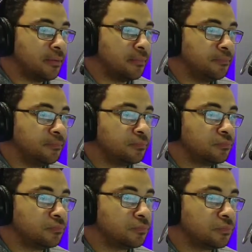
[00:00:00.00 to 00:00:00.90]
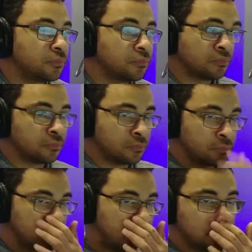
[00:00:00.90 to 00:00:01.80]
yeah. That's a
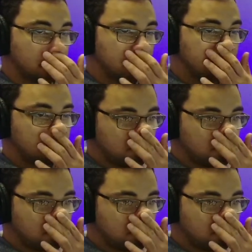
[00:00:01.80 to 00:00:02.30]
that would be my pick.